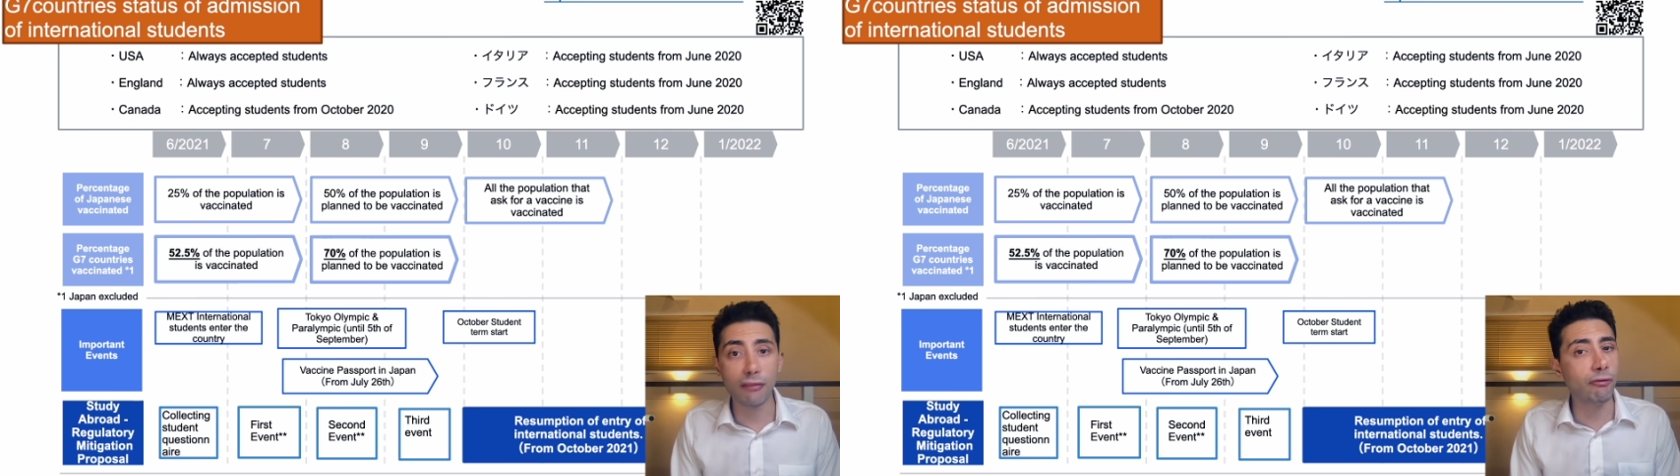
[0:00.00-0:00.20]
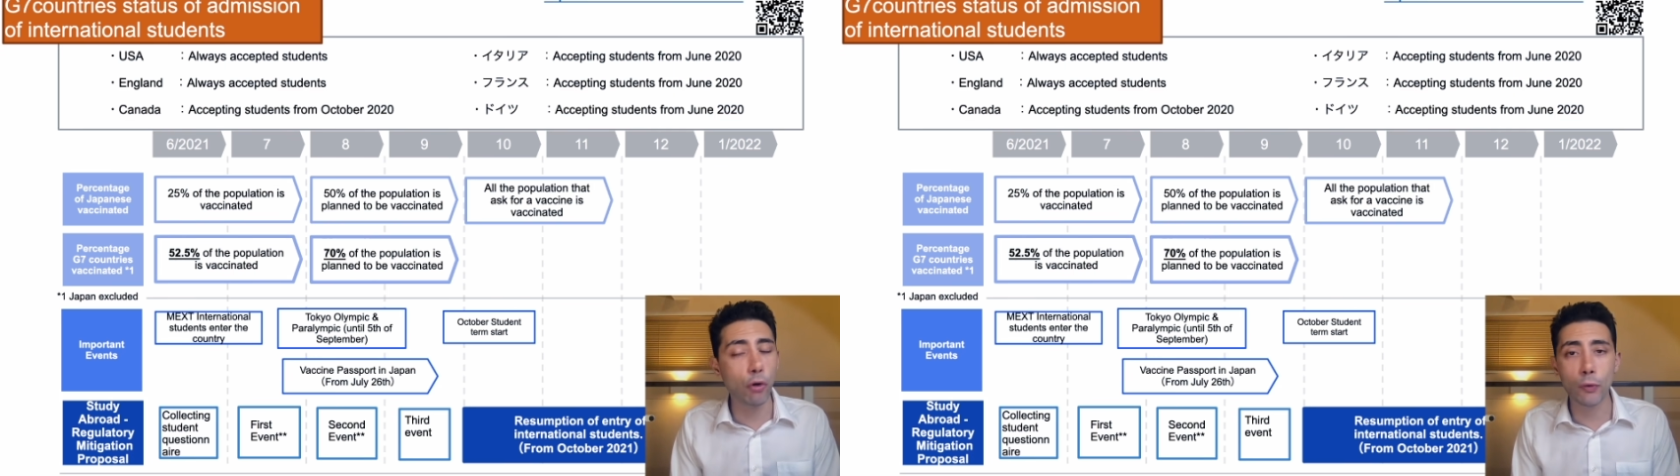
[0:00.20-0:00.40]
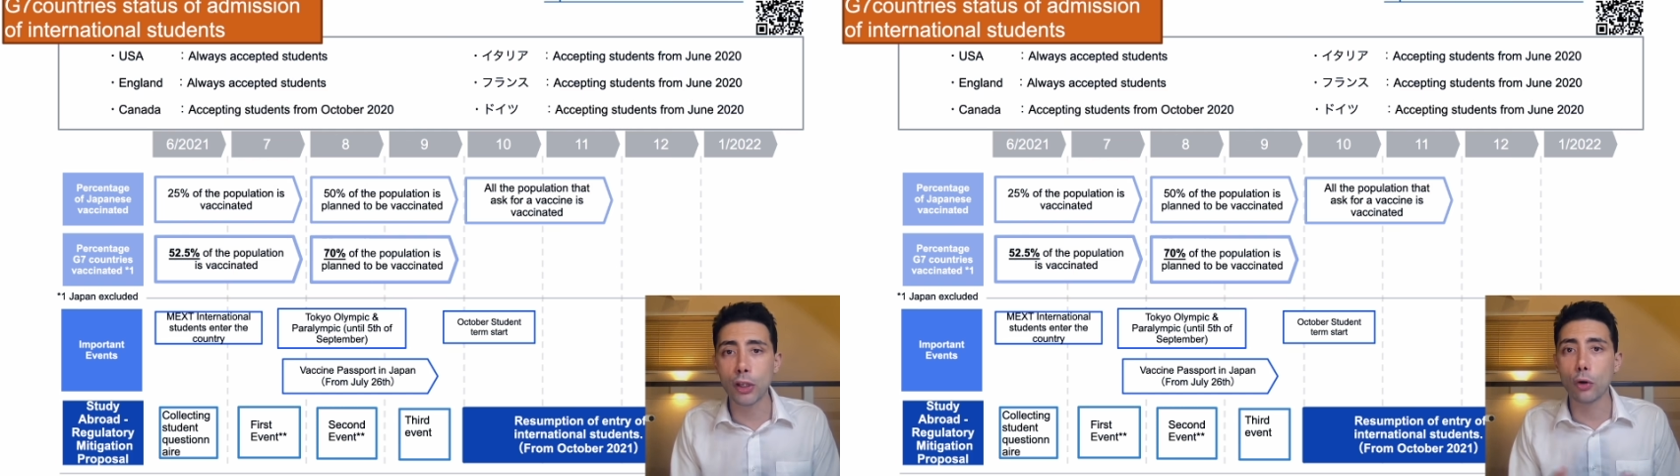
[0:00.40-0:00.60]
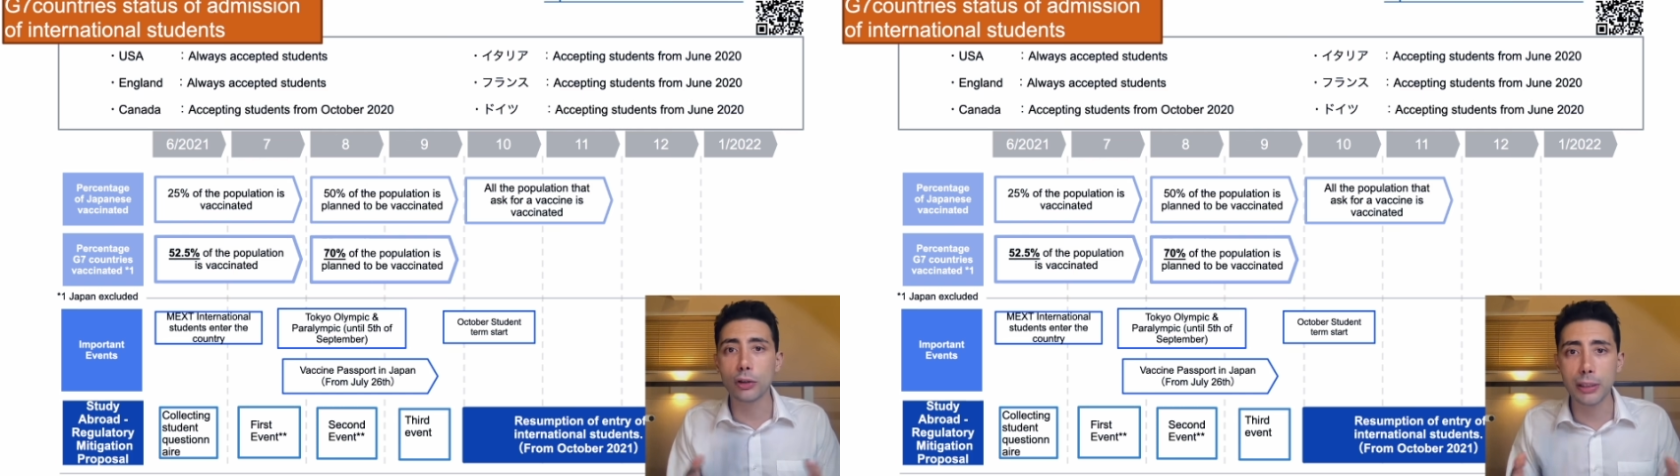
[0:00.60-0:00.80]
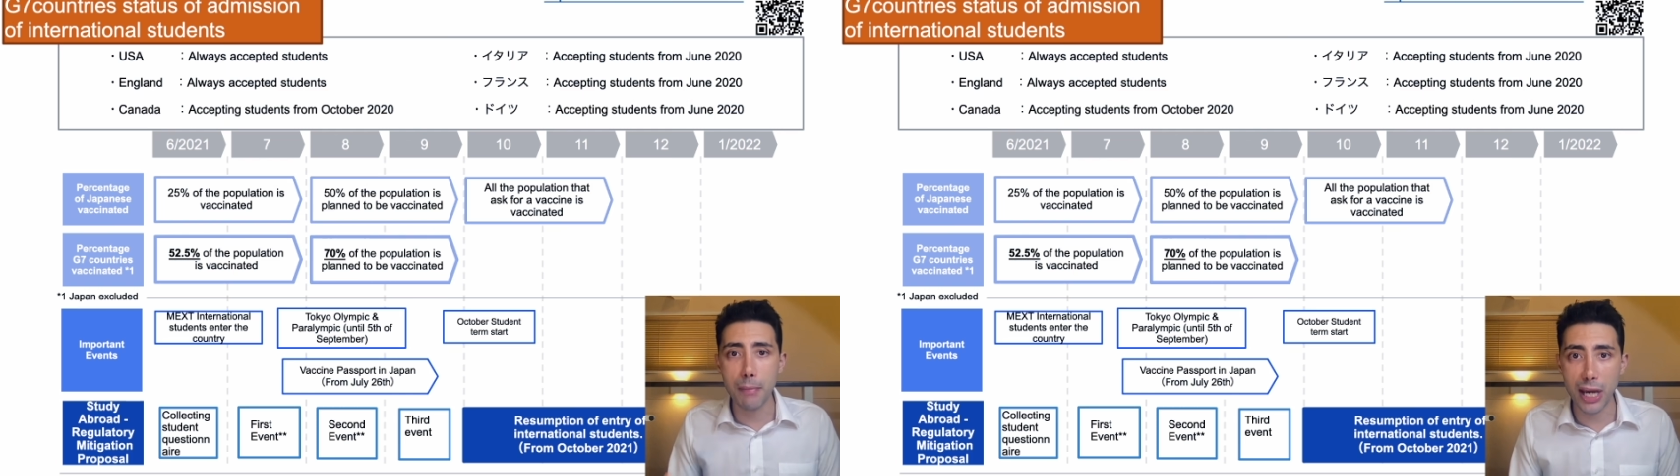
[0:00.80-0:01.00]
and following
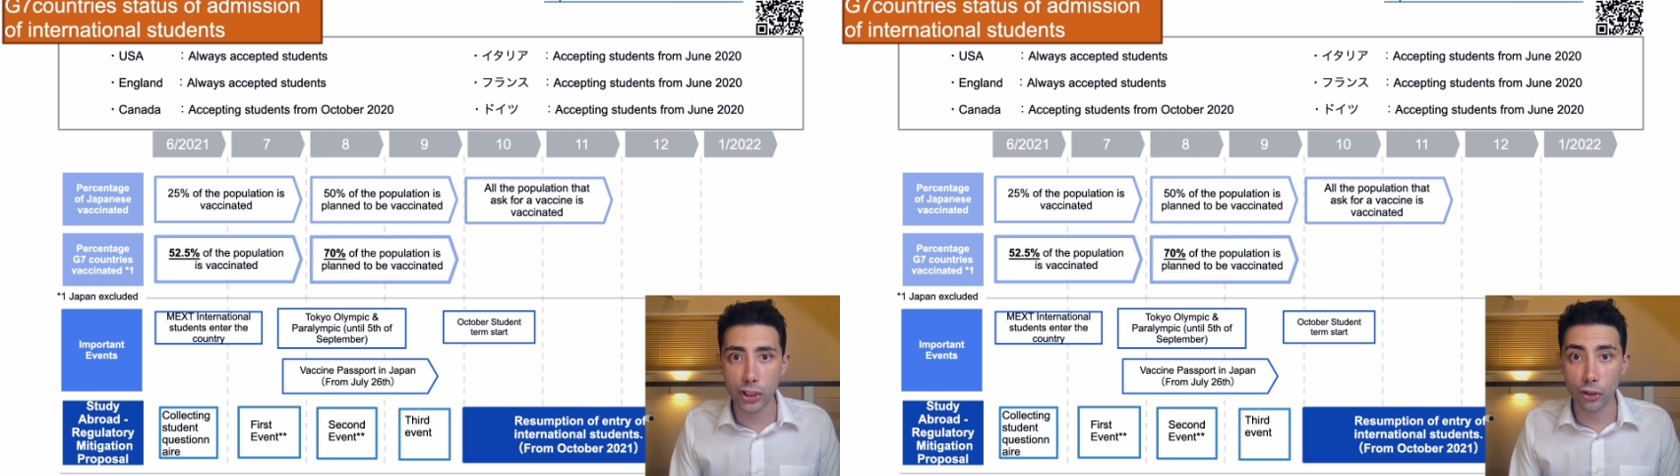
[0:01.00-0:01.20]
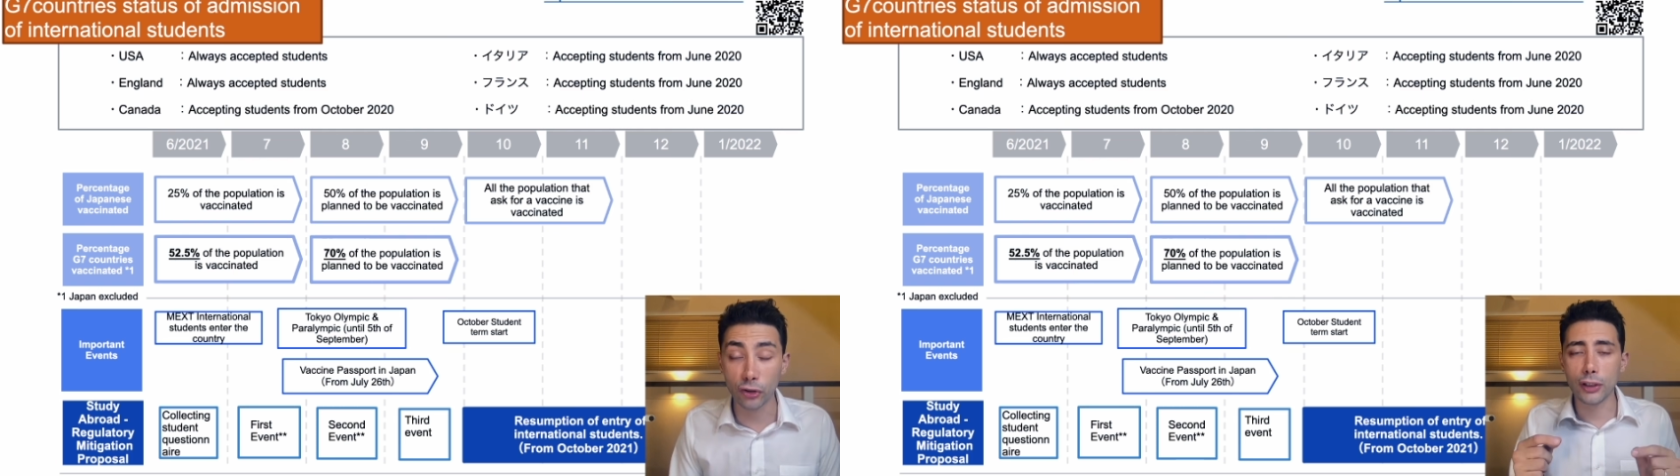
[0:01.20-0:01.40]
all the measures.